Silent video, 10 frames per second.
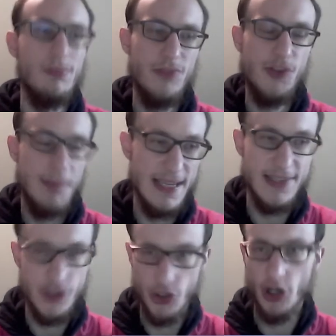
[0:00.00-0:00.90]

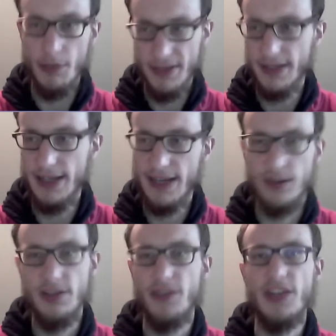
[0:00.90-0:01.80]
speaks German
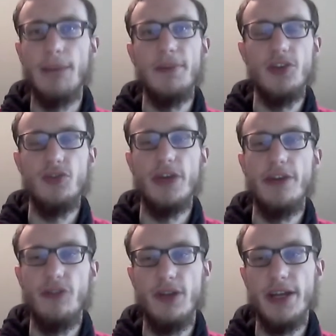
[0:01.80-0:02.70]
and is happy to
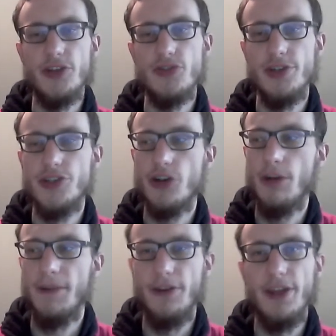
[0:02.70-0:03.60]
have the lecture in
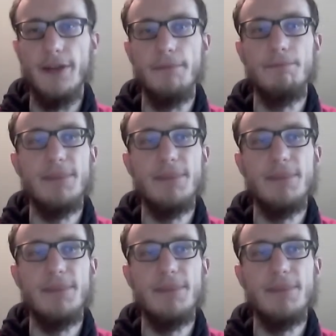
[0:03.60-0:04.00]
German, then